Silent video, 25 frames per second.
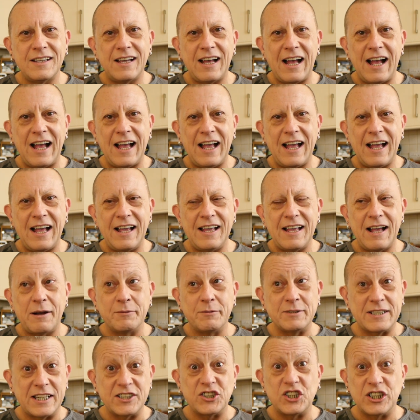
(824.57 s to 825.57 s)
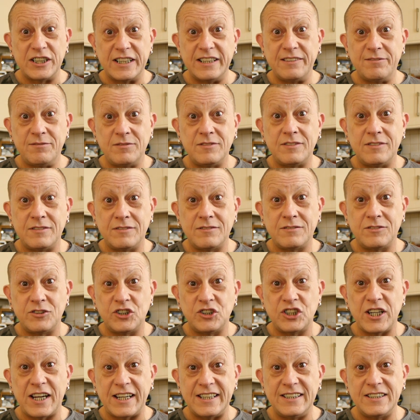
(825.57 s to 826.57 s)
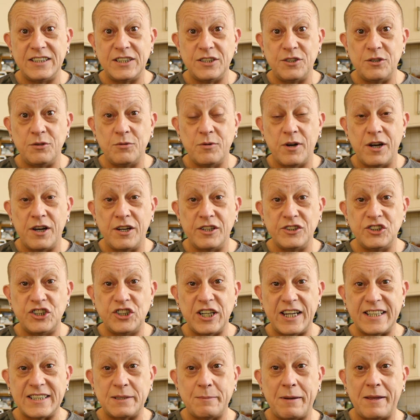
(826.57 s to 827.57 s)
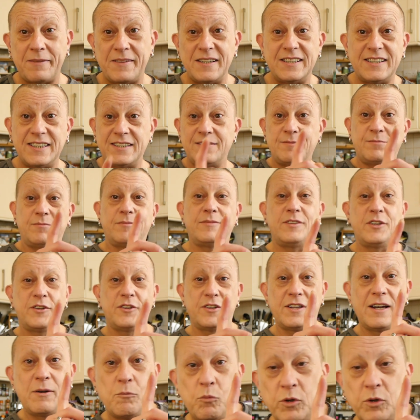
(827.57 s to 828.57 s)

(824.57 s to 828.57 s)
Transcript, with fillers: I, I was actually chatting to uh, Jason about this the other.